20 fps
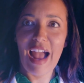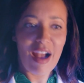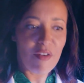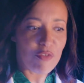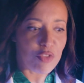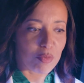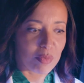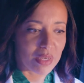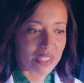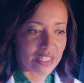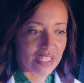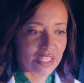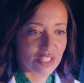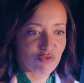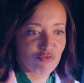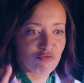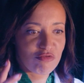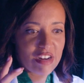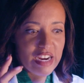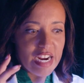have them in
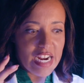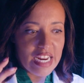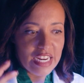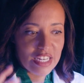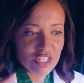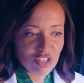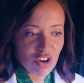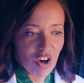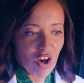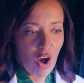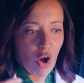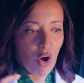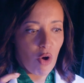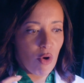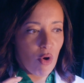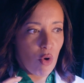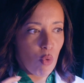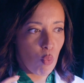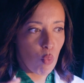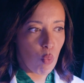this really dark
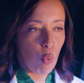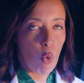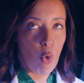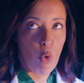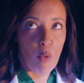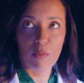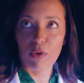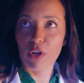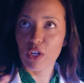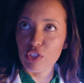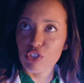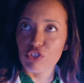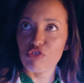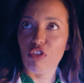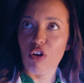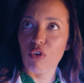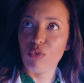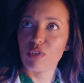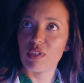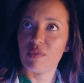warm,
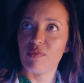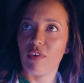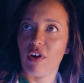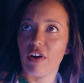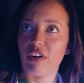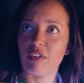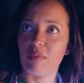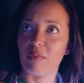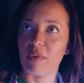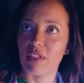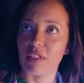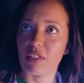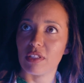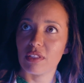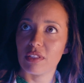controlled environment.